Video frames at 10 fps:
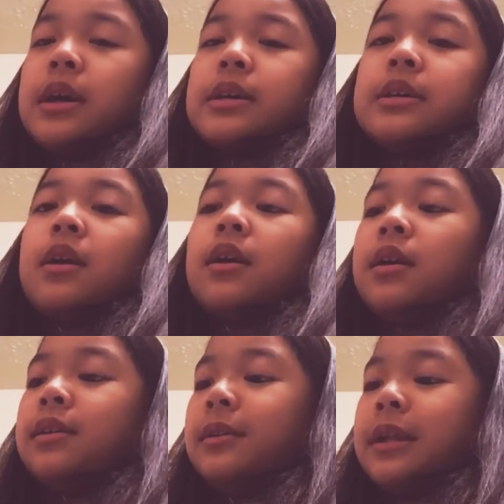
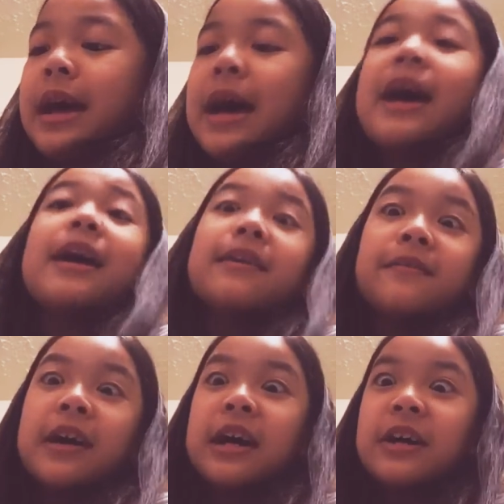y'all
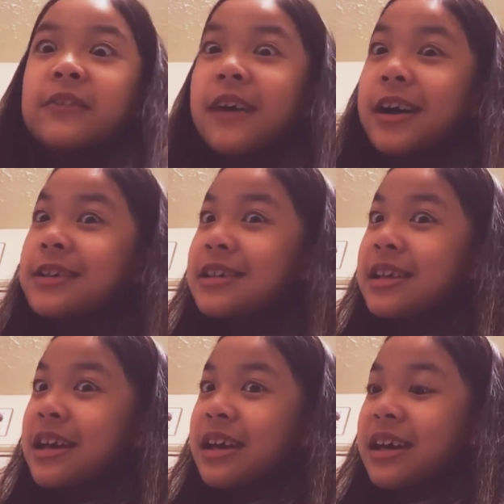have watched
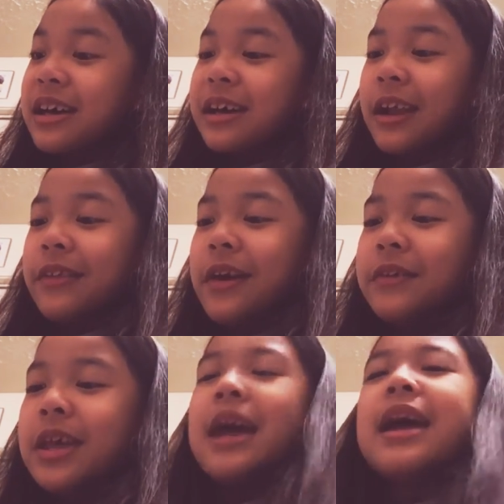all of those,
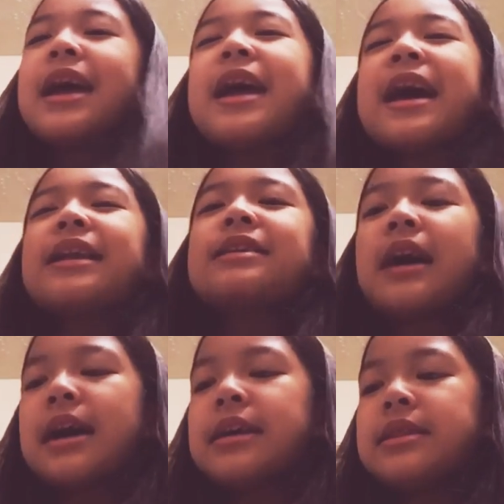and
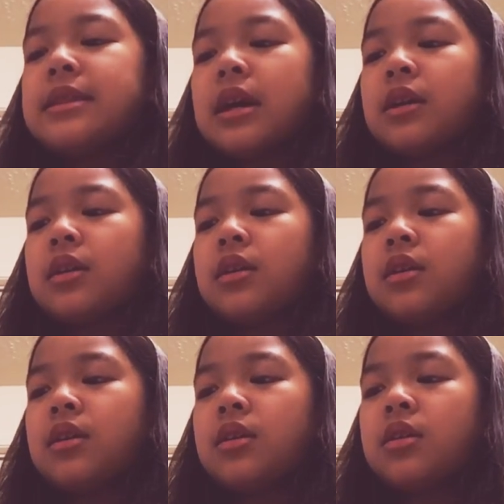I think
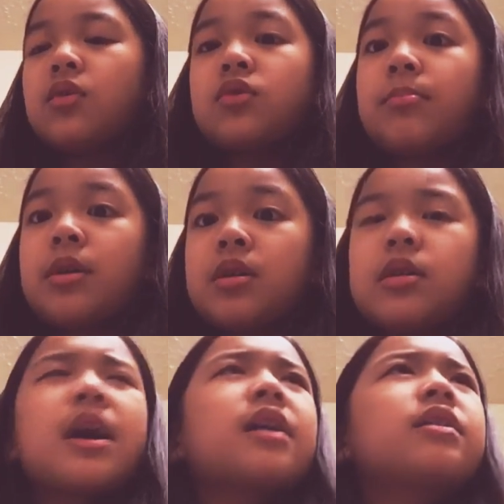there's a play.
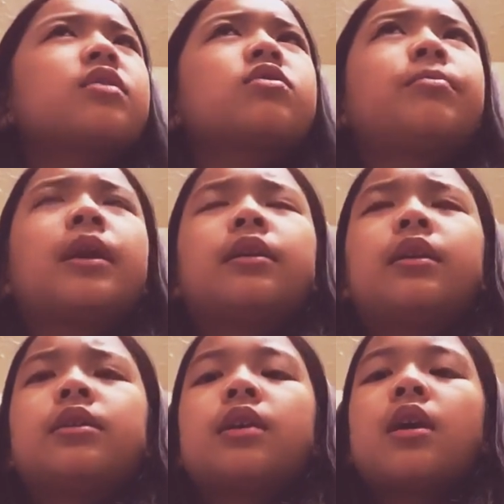Yeah, there's a
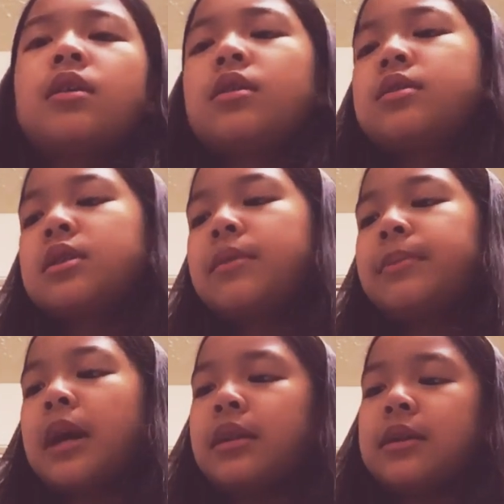playlist. You'll see the
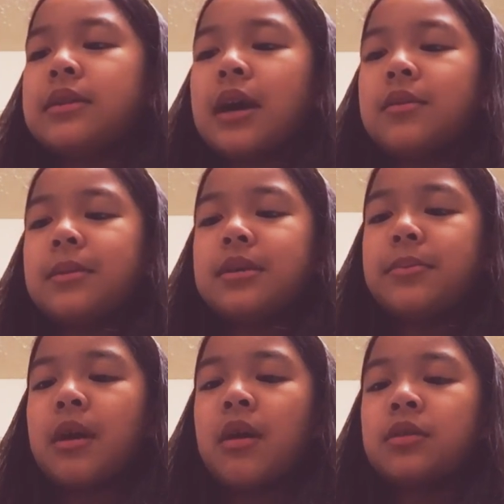playlist. I don't need to
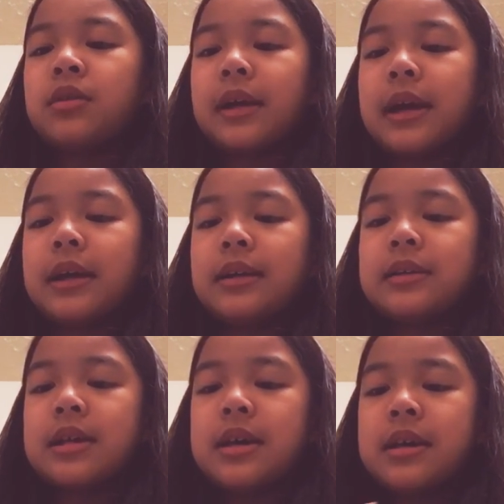put all the links
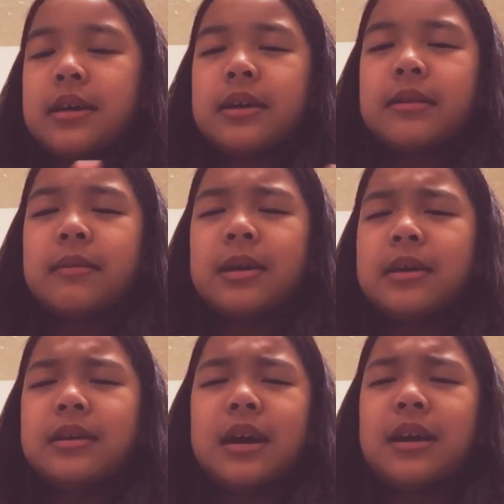
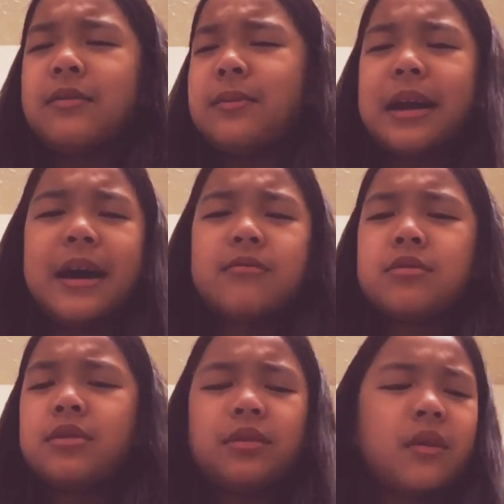because I don't want to have
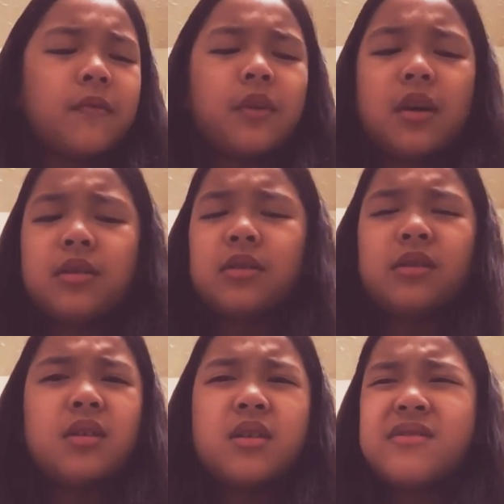to look for all the
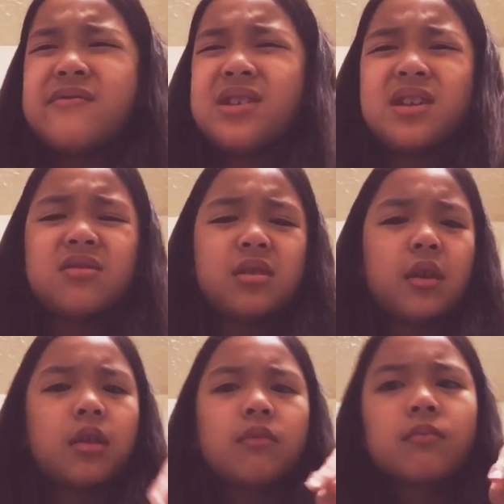videos and.